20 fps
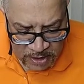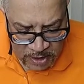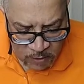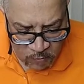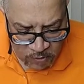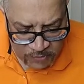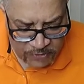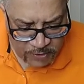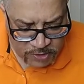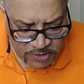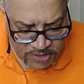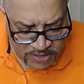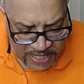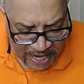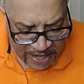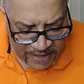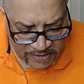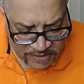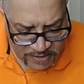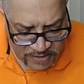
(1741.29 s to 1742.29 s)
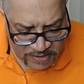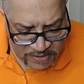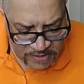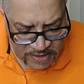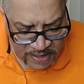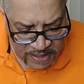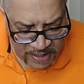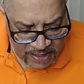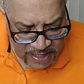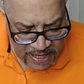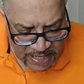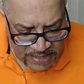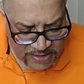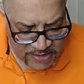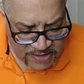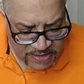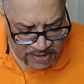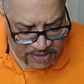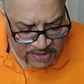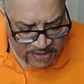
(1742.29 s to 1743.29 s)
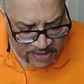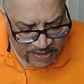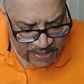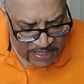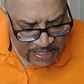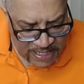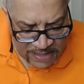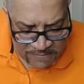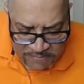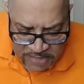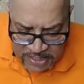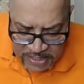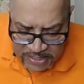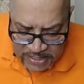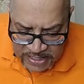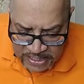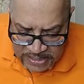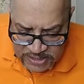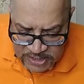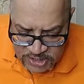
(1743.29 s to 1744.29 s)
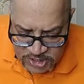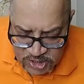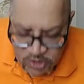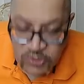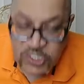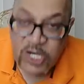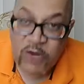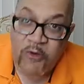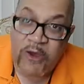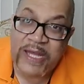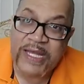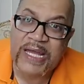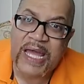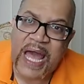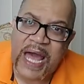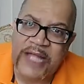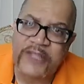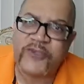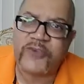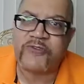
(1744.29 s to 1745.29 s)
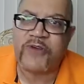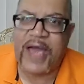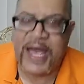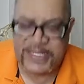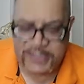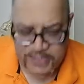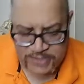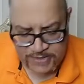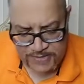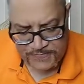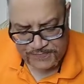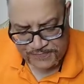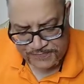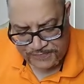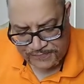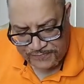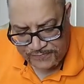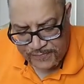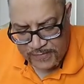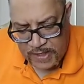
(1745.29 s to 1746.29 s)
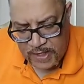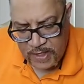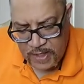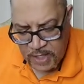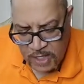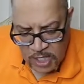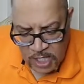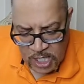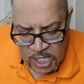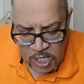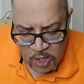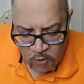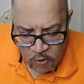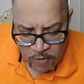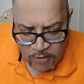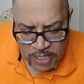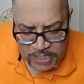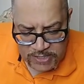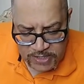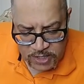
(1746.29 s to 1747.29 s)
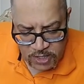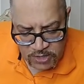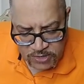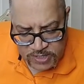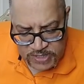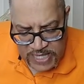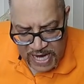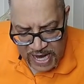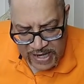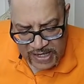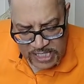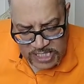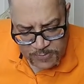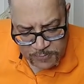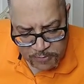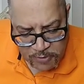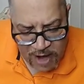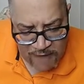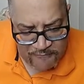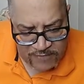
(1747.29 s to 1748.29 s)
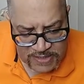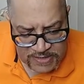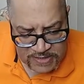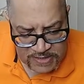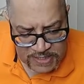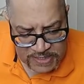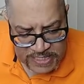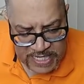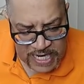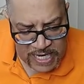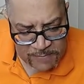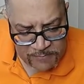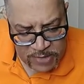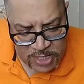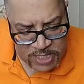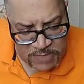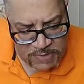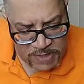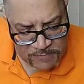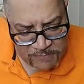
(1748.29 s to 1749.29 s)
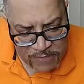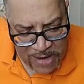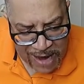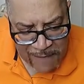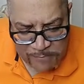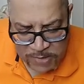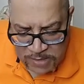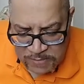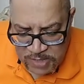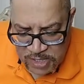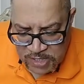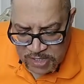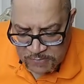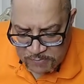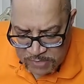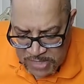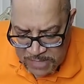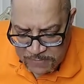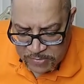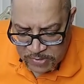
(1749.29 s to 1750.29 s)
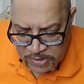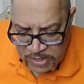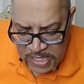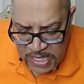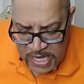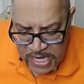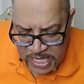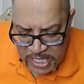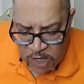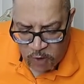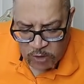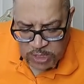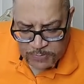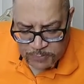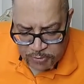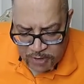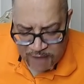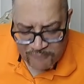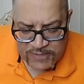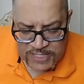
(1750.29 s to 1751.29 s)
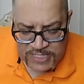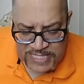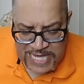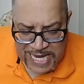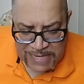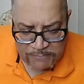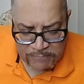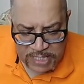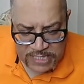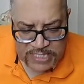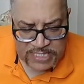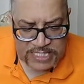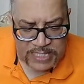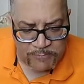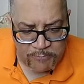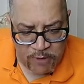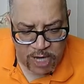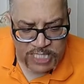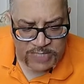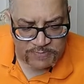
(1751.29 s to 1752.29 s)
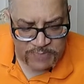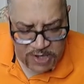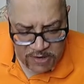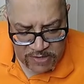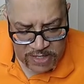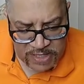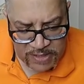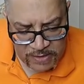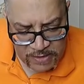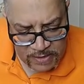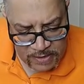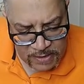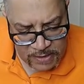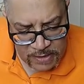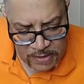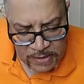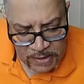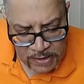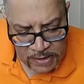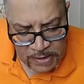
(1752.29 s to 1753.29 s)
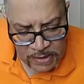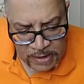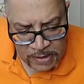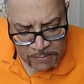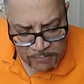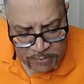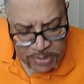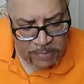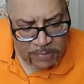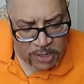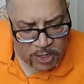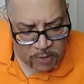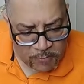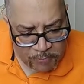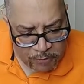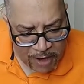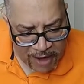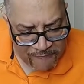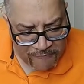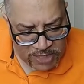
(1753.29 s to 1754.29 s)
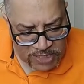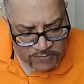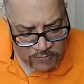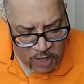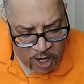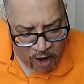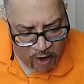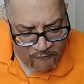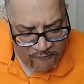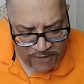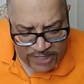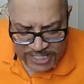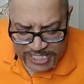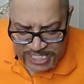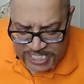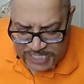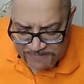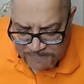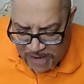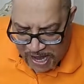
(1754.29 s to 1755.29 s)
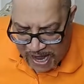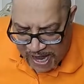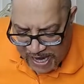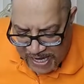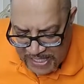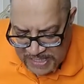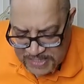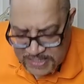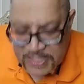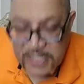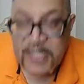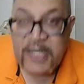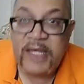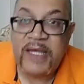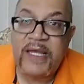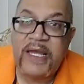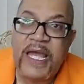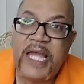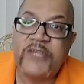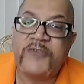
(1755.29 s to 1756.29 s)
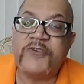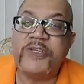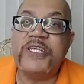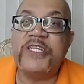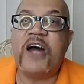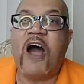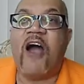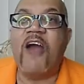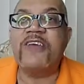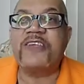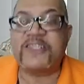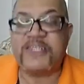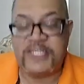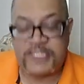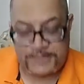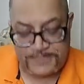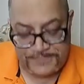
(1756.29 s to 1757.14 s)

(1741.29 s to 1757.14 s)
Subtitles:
with those titles as such today in many cases shows a great contrast. Whereas those titled as prophets today appear to be popular among the people and always prophesying blessings and prosperity, biblical prophets were often despised and treated harshly.